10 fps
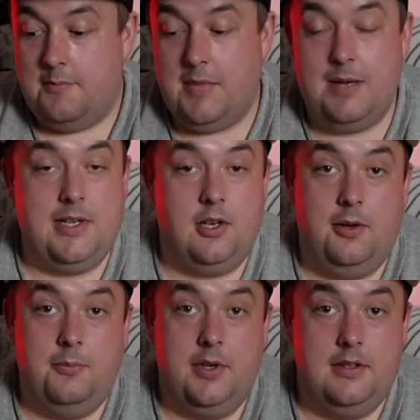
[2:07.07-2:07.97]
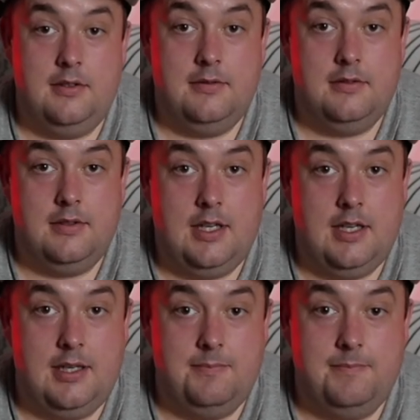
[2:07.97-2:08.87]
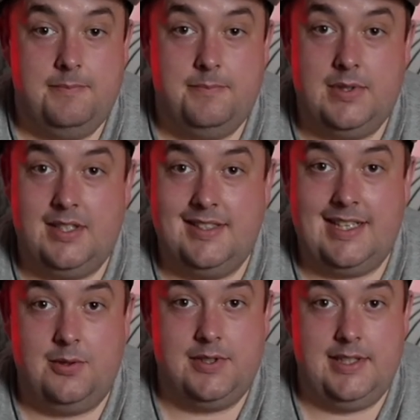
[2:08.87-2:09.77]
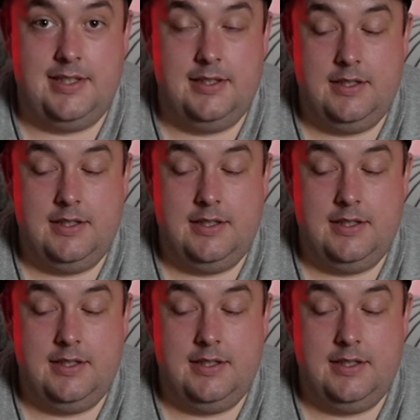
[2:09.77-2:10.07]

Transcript: Maybe Klopp will, um, but I doubt it.